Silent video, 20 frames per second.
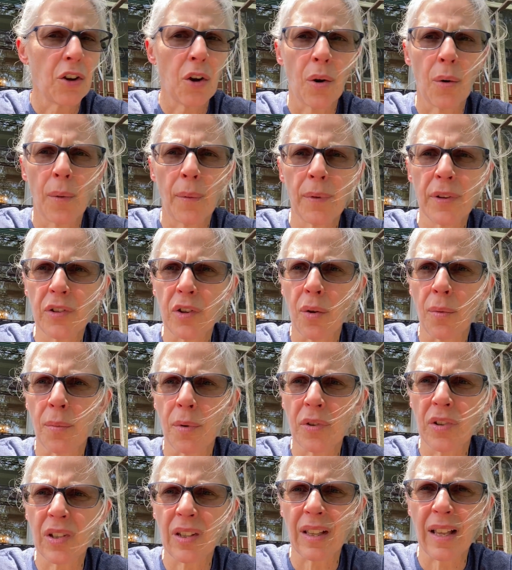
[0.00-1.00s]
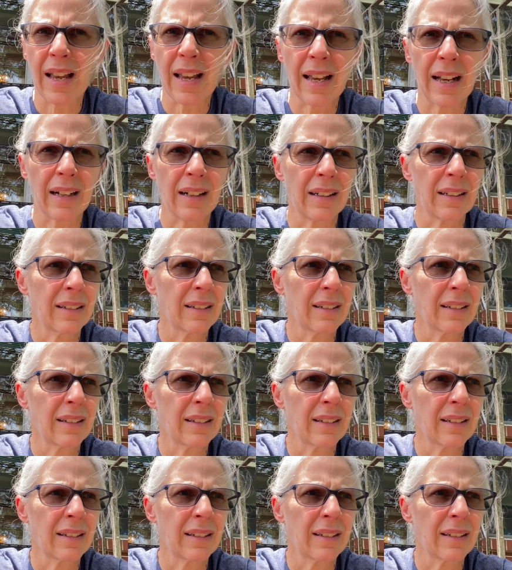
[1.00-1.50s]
know, it was almost like